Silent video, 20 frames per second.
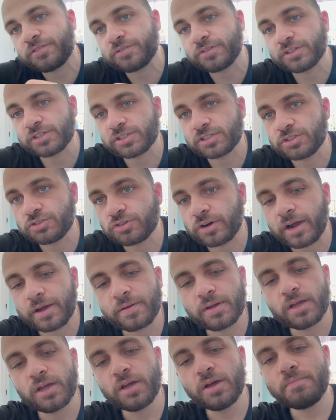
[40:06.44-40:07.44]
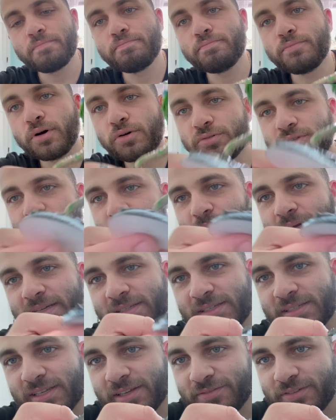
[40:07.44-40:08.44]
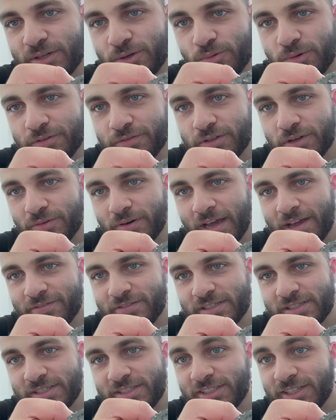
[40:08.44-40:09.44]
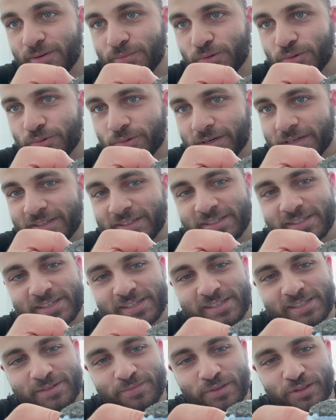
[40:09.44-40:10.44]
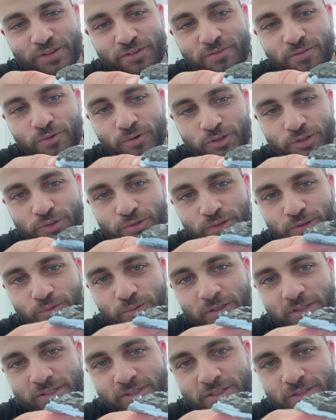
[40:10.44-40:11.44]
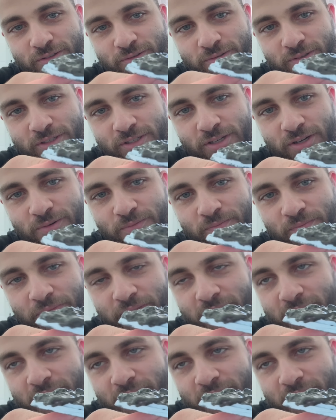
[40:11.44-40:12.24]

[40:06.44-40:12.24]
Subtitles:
for this to dry. Most bases I've dealt with don't have this double ring system that the forge-rolled ones do, so